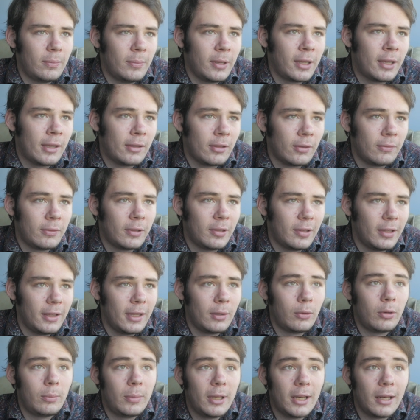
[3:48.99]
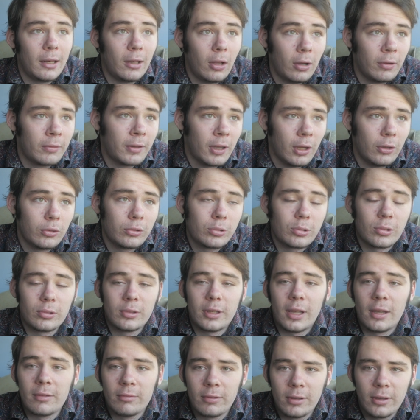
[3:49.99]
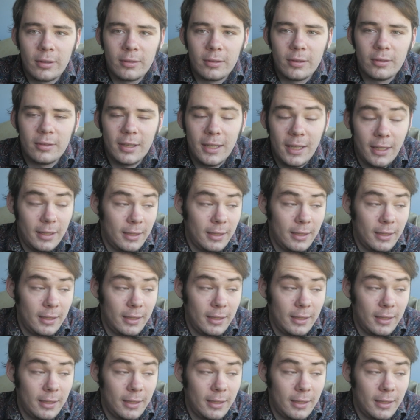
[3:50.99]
because obviously there would have been a lot of cultural diversity,